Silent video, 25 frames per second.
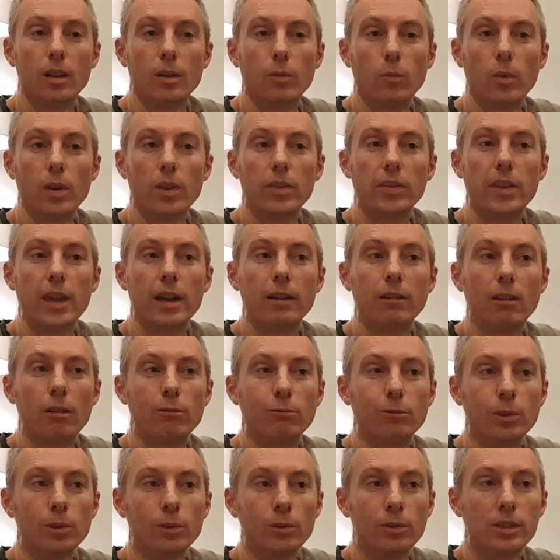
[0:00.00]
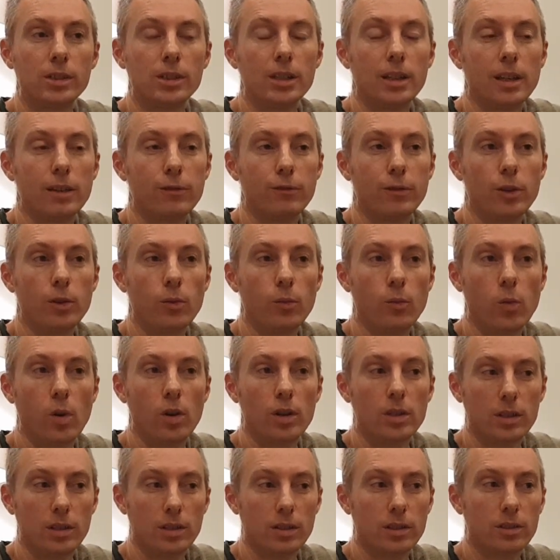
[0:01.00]
Well, there are rules if you
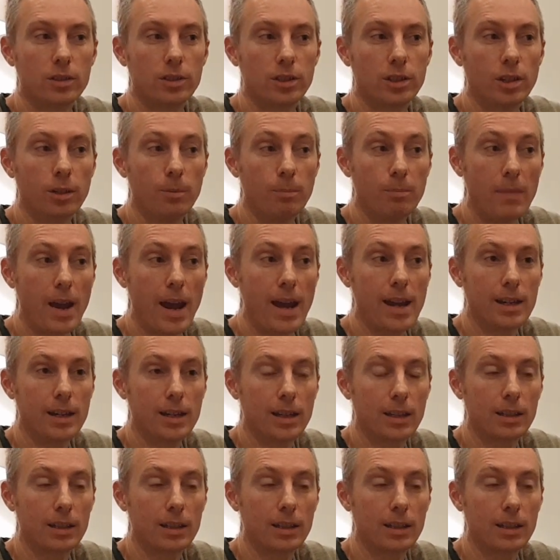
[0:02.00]
want to make